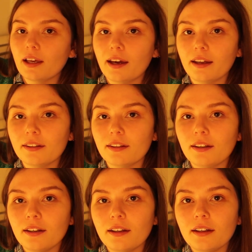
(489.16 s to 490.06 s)
there
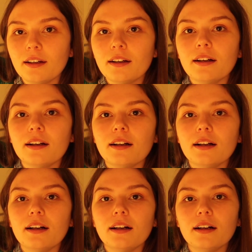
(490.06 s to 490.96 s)

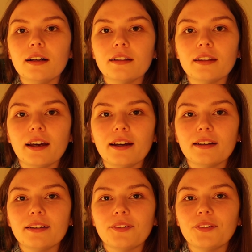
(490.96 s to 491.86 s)
uh, there.
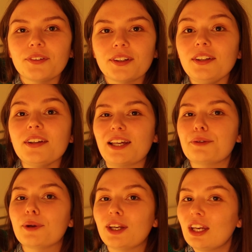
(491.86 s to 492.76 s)
Can you
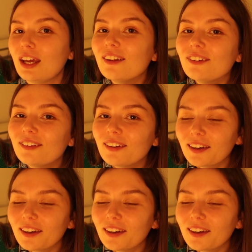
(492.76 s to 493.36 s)
guess what it is?